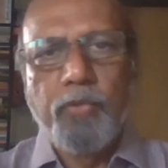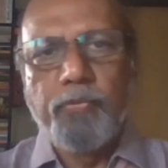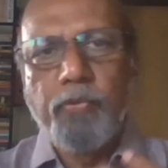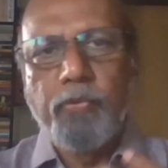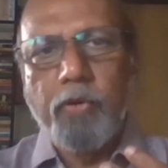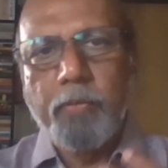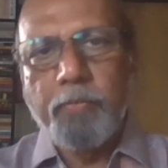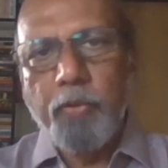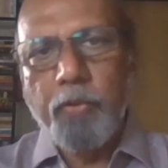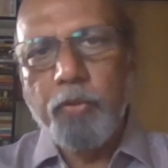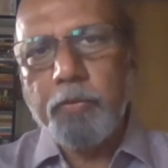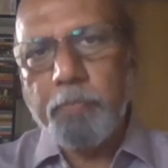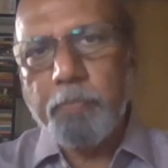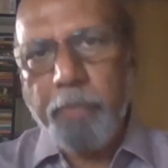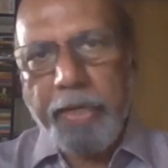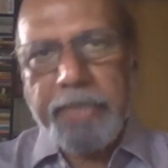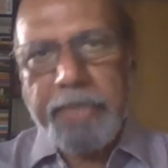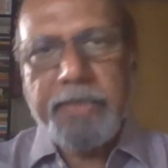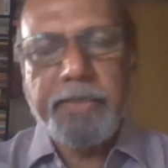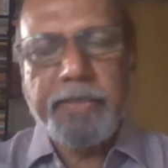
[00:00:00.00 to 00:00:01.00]
for both
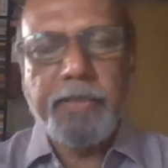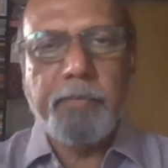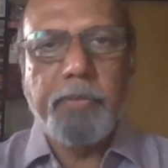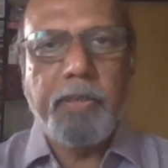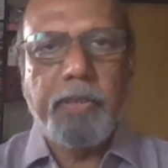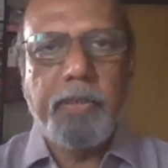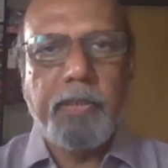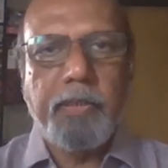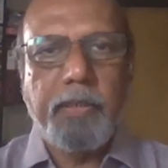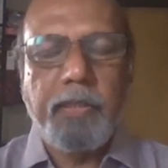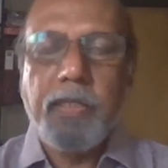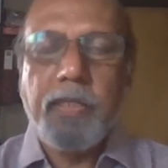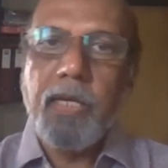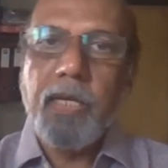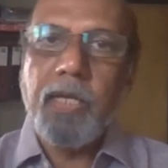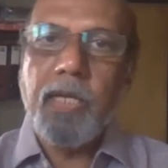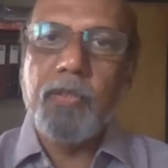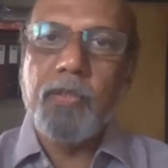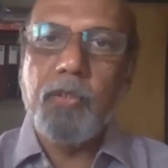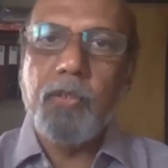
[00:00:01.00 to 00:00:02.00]
price stability
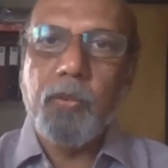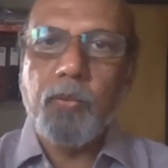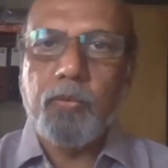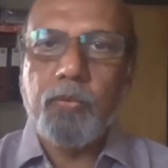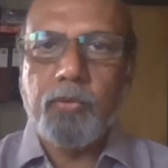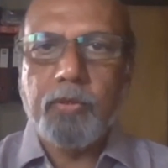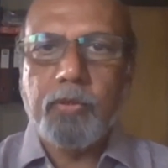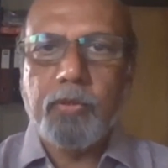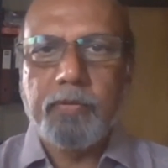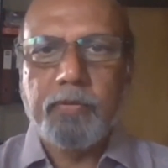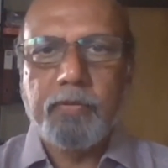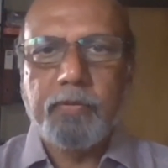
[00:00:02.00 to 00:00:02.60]
and growth.